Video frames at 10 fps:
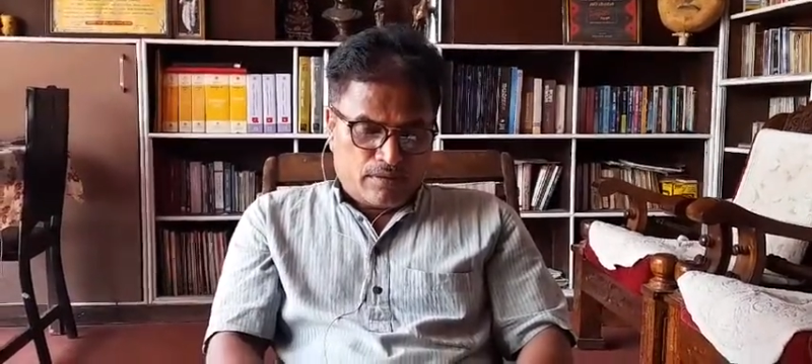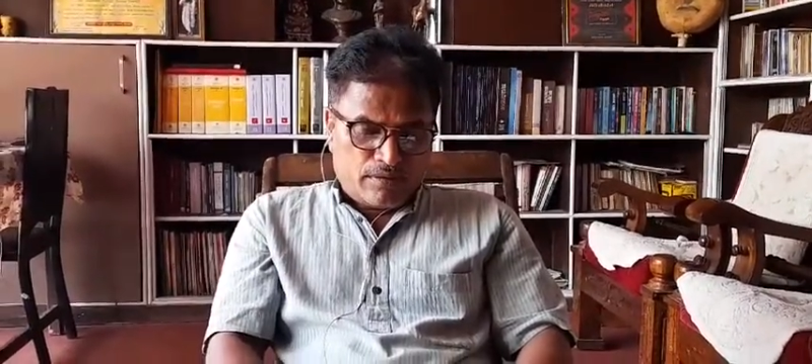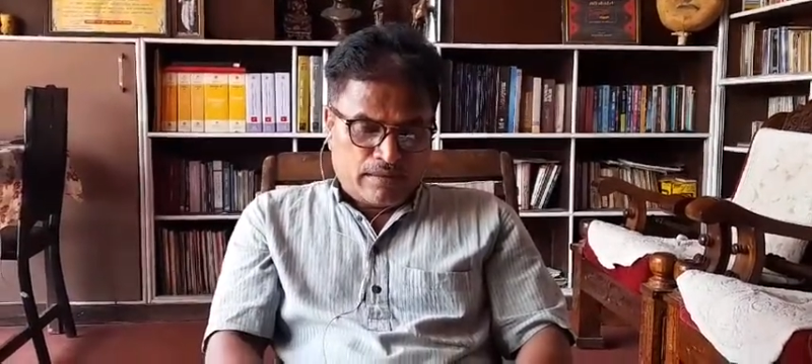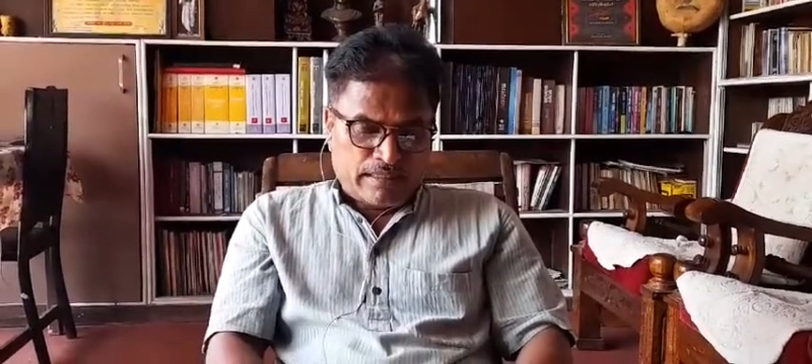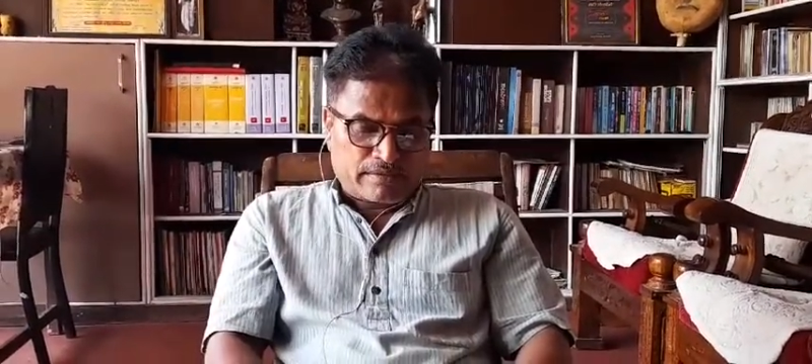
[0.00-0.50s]

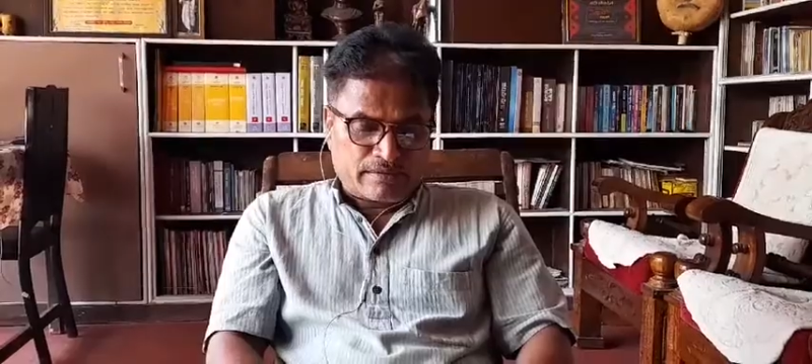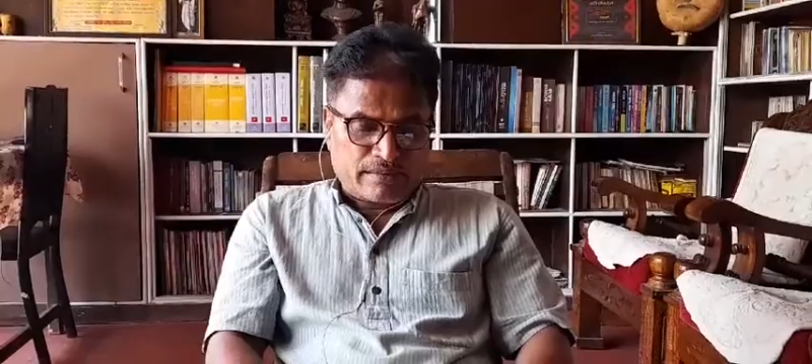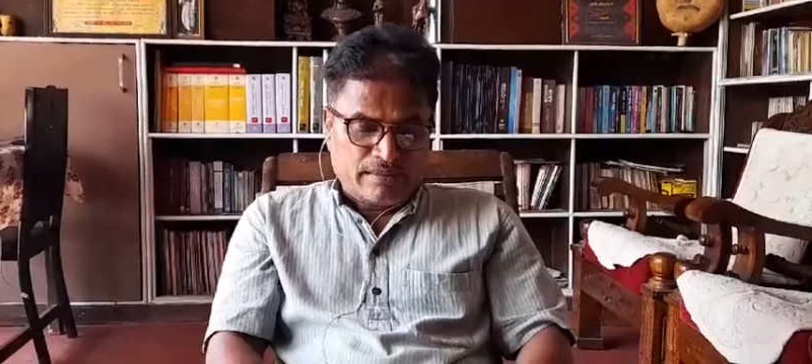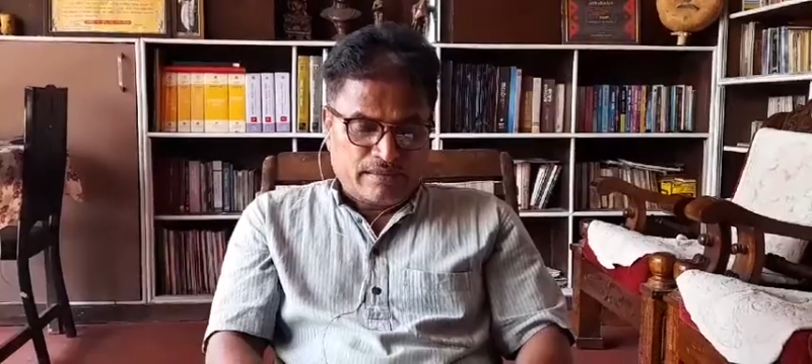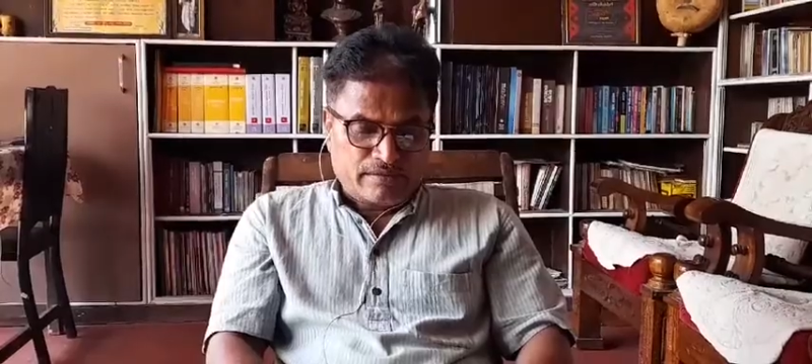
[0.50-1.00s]
next
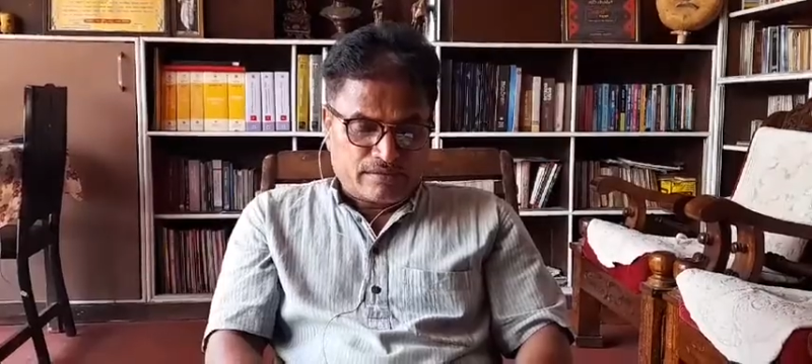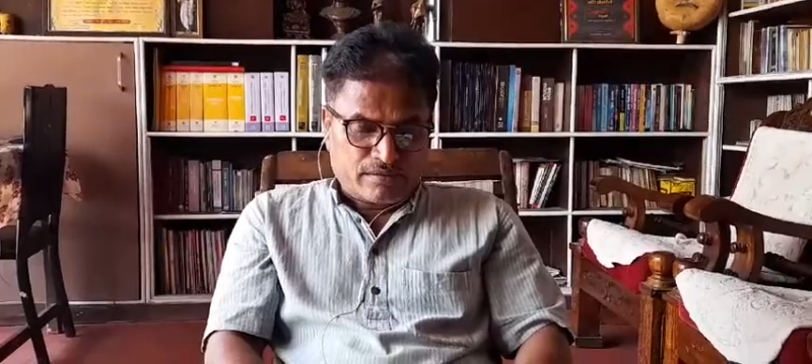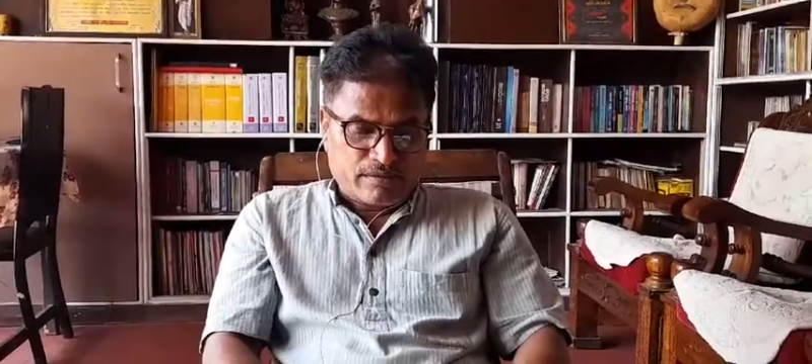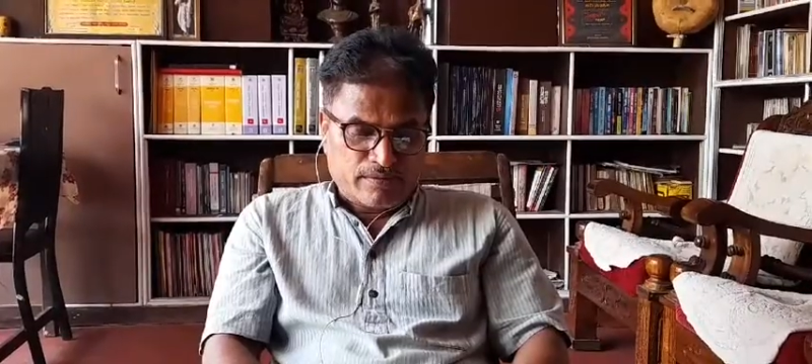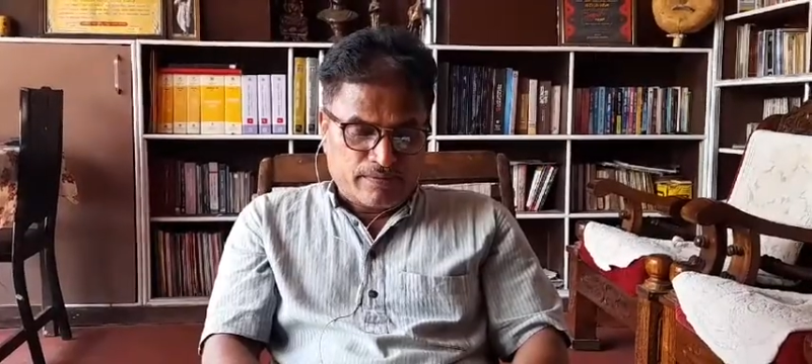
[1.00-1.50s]
is,
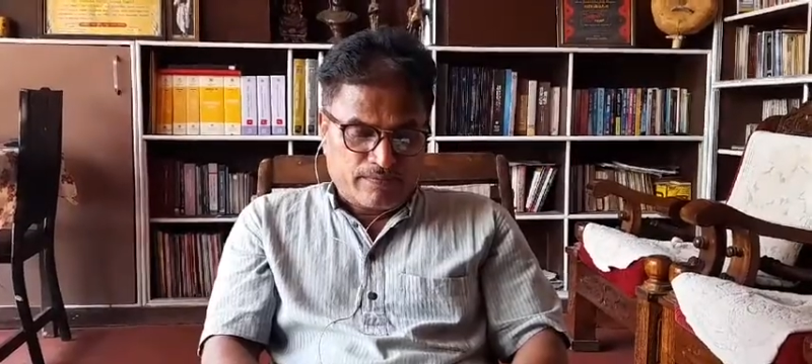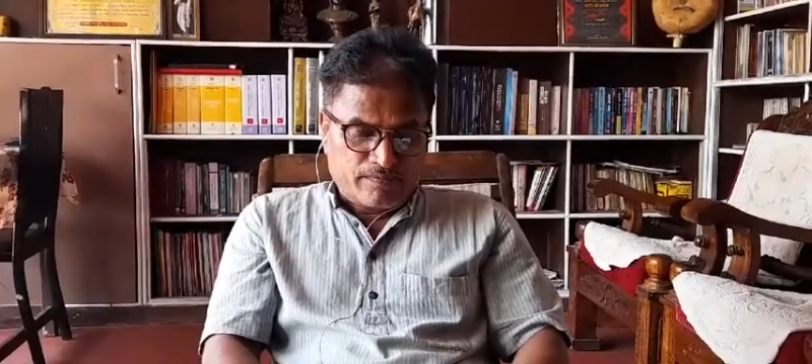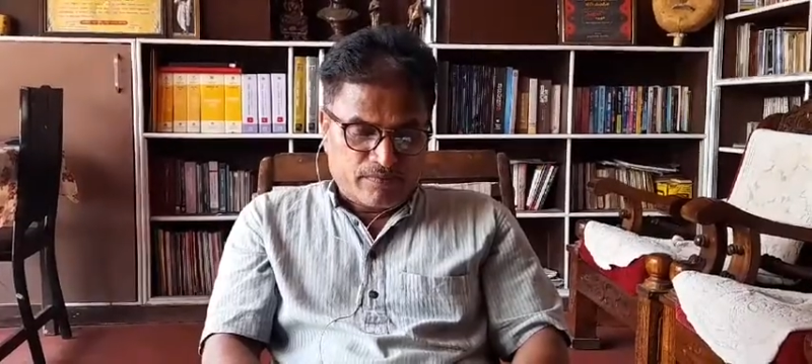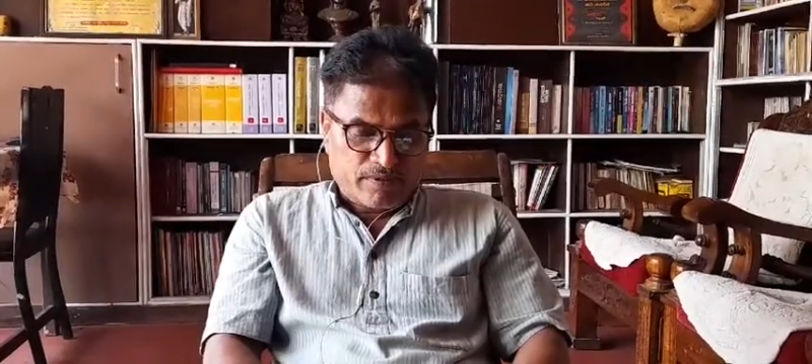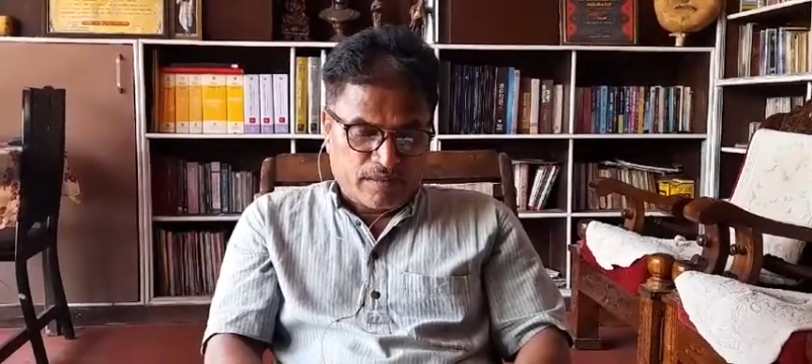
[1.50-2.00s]
am
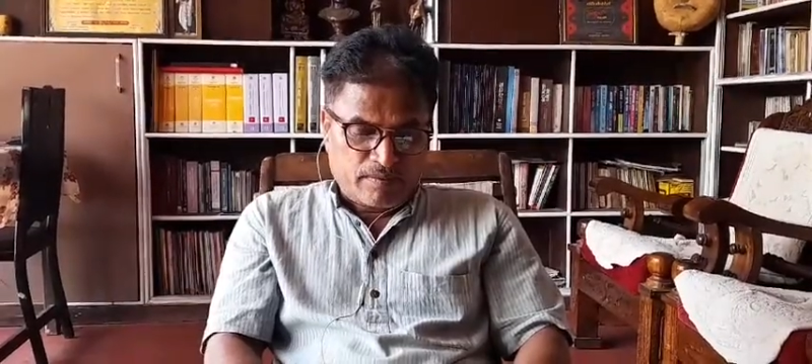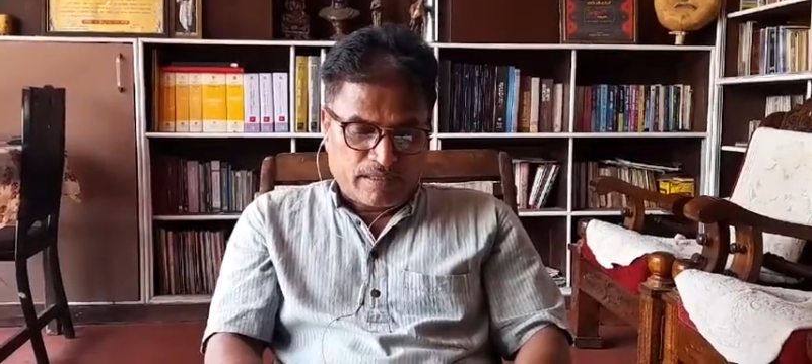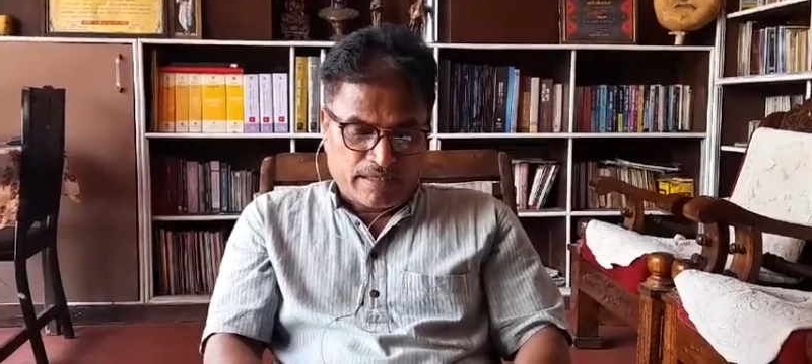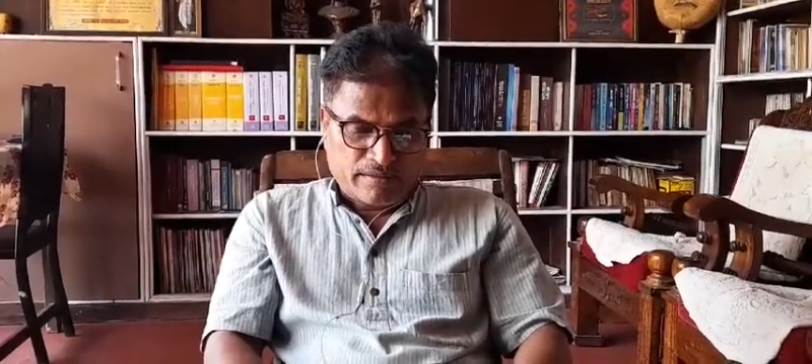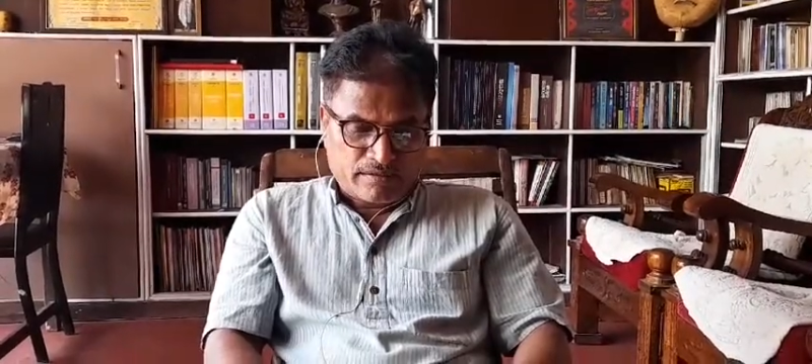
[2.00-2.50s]
I
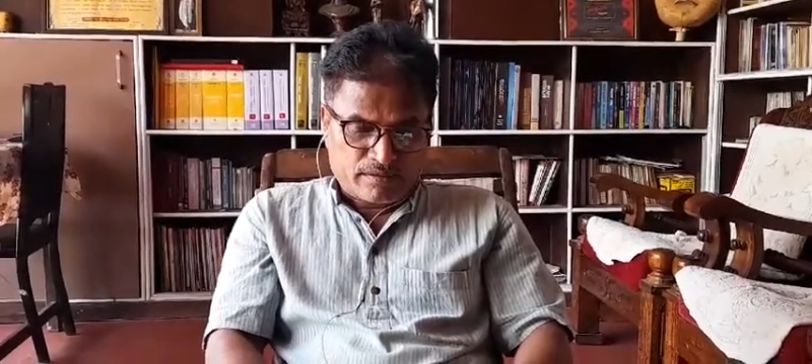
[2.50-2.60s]
right?